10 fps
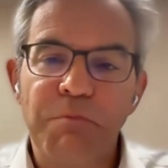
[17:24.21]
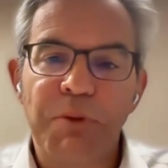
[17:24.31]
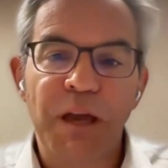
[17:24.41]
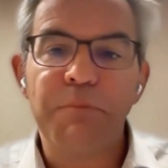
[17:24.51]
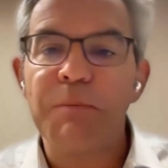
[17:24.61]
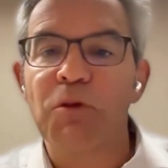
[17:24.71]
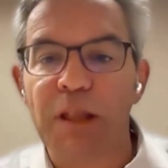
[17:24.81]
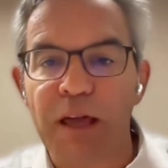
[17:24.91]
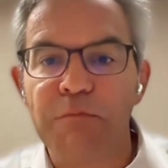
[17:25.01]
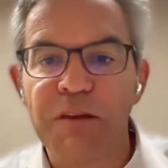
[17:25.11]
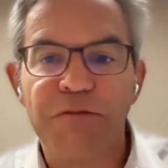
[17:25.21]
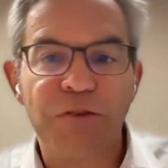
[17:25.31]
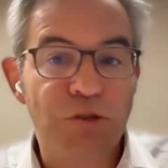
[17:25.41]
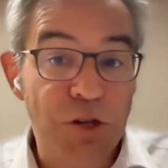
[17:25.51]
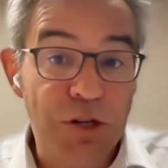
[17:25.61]
we pay people like me,
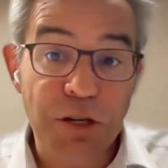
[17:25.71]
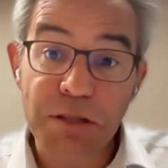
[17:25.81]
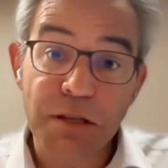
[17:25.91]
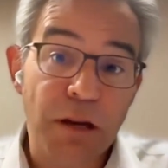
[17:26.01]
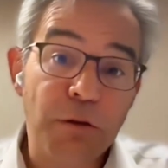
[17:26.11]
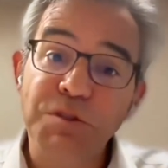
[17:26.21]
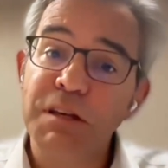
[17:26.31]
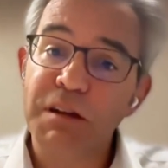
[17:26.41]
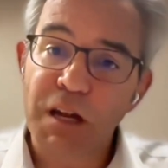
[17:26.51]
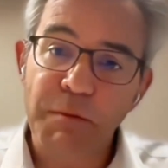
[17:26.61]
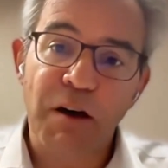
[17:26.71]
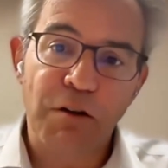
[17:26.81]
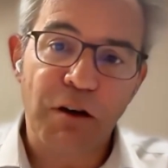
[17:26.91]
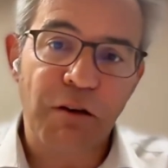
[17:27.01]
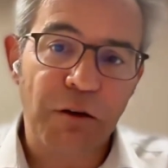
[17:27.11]
physicians, an obscene
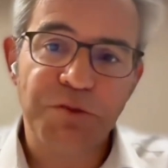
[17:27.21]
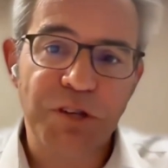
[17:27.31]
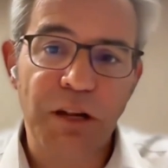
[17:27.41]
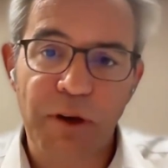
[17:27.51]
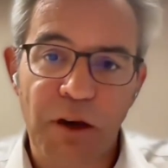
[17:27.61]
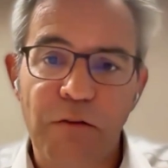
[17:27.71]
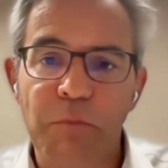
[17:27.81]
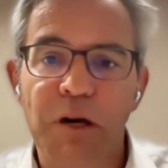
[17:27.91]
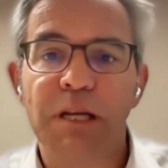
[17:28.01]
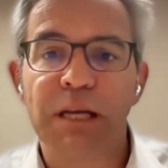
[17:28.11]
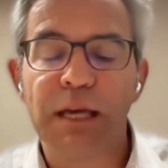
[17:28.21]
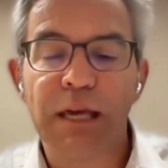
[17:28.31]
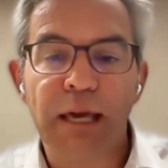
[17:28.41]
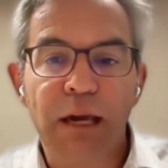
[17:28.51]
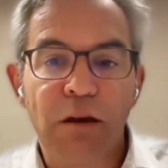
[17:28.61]
amount of money
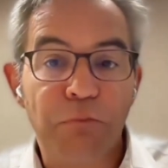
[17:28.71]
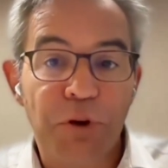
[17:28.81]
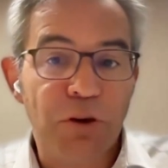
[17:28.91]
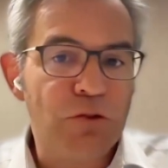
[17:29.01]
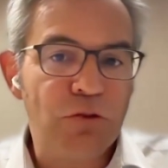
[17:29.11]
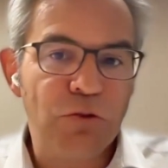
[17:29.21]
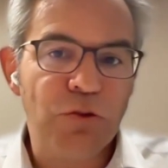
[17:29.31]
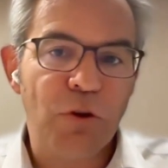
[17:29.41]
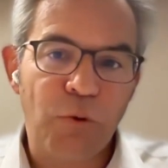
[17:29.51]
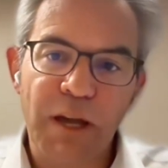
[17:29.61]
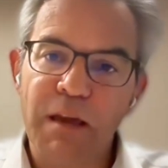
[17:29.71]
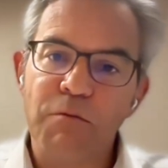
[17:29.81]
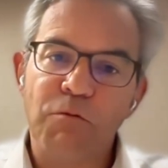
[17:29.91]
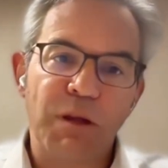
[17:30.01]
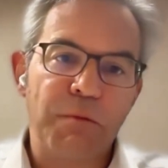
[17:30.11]
compared to the way
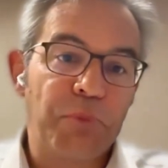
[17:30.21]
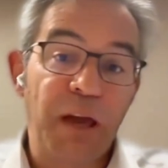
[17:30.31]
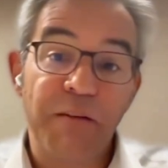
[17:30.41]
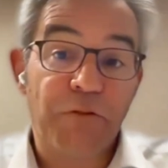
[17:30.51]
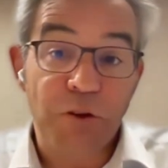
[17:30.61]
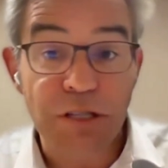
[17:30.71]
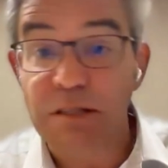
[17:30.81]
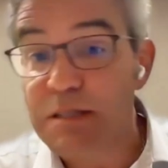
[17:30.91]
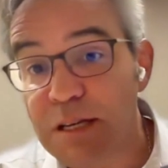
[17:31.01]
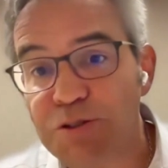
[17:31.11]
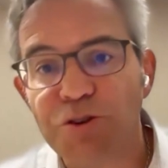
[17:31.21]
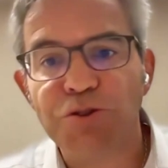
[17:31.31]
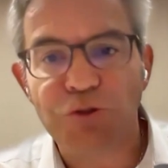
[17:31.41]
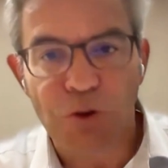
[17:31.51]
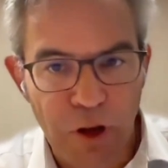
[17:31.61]
we pay, for instance,
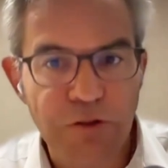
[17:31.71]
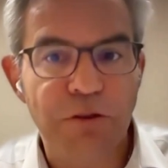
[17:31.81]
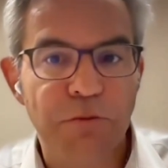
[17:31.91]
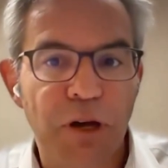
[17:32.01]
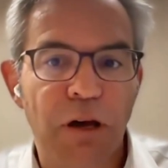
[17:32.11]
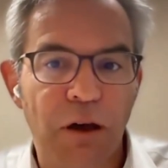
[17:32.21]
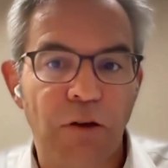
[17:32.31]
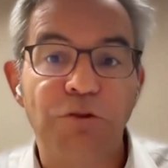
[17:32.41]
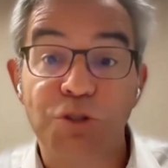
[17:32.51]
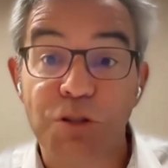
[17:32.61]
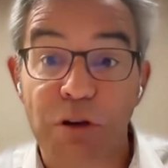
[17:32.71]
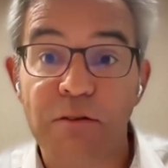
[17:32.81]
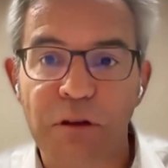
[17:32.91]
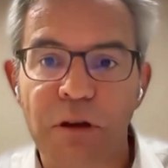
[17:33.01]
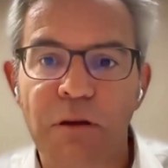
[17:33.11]
teachers or other
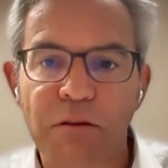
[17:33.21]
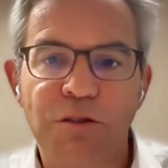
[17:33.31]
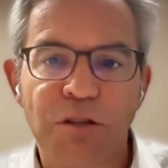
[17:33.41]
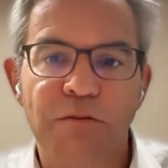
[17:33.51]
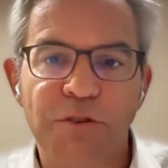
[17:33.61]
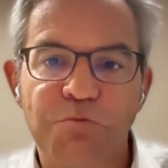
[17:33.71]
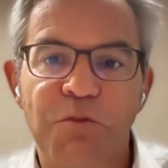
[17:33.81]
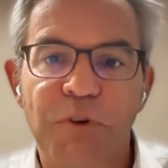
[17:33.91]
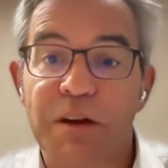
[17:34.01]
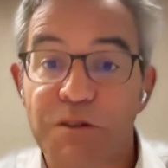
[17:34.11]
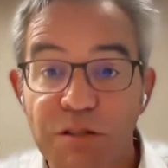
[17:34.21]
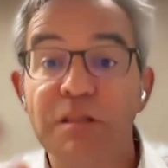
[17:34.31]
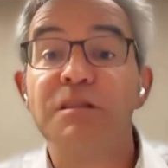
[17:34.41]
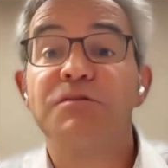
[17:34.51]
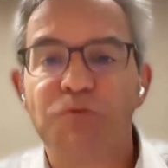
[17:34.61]
service providers
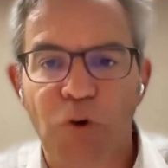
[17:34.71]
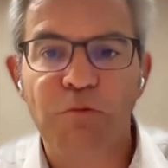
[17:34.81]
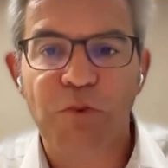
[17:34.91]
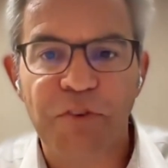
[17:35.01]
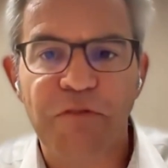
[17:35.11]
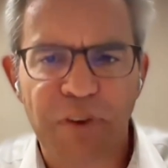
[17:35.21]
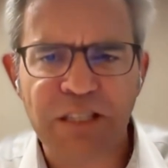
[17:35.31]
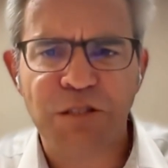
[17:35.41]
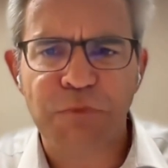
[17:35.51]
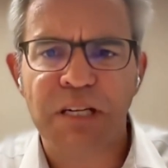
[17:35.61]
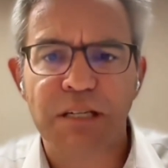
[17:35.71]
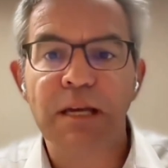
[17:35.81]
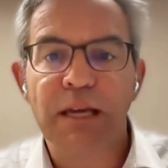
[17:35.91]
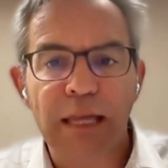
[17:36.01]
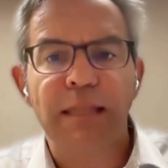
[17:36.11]
in this form of investment
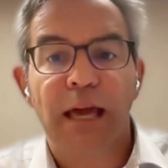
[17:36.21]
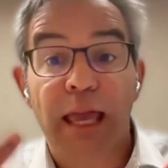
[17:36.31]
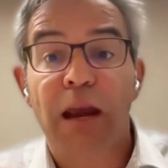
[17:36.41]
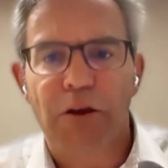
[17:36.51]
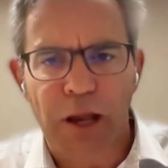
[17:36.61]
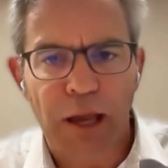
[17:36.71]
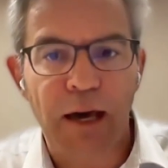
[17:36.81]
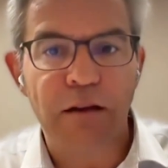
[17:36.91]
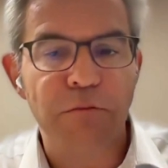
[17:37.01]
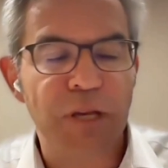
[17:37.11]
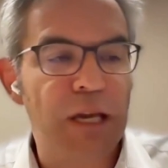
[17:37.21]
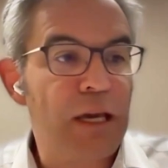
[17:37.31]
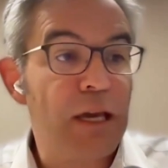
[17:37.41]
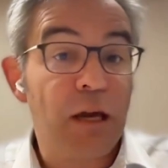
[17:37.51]
in the care economy.